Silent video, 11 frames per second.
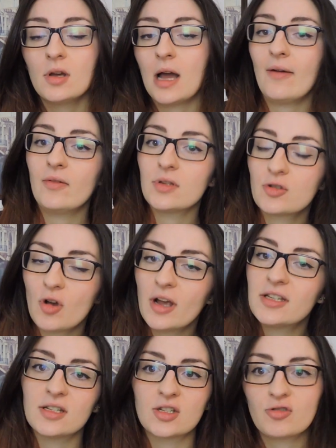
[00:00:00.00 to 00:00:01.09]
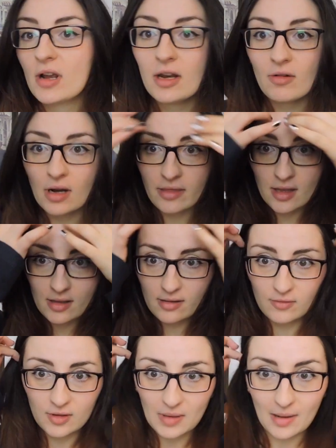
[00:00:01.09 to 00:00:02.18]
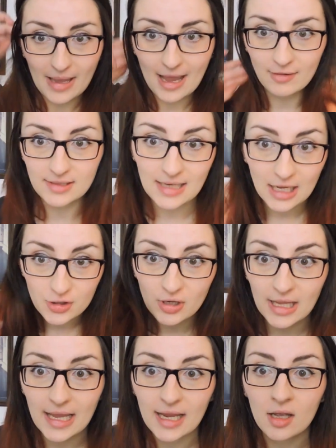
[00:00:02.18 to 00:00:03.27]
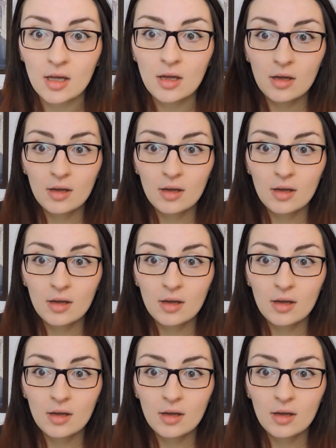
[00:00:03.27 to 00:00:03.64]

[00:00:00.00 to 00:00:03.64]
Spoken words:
I haven't tried to straighten it or anything. This is just how my hair is naturally.